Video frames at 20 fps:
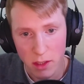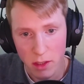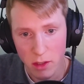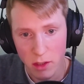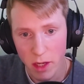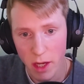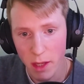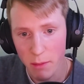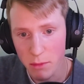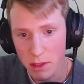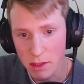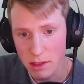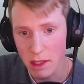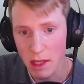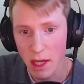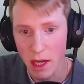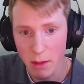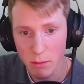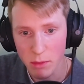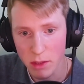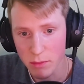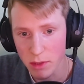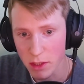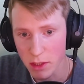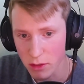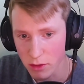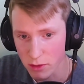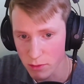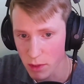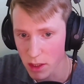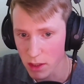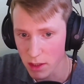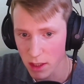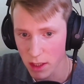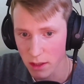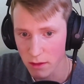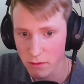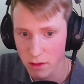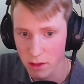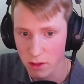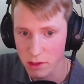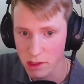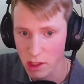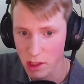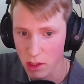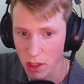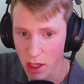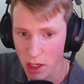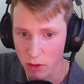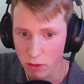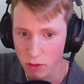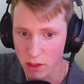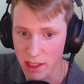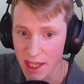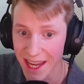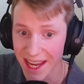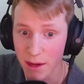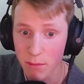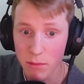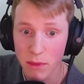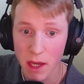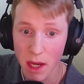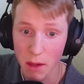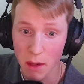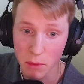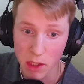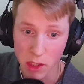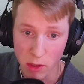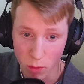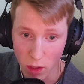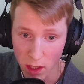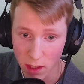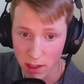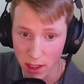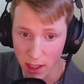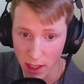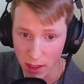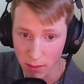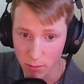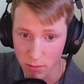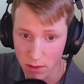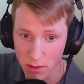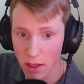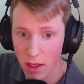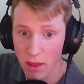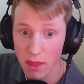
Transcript: you get misalignment because marketing figures out how to game the MQL game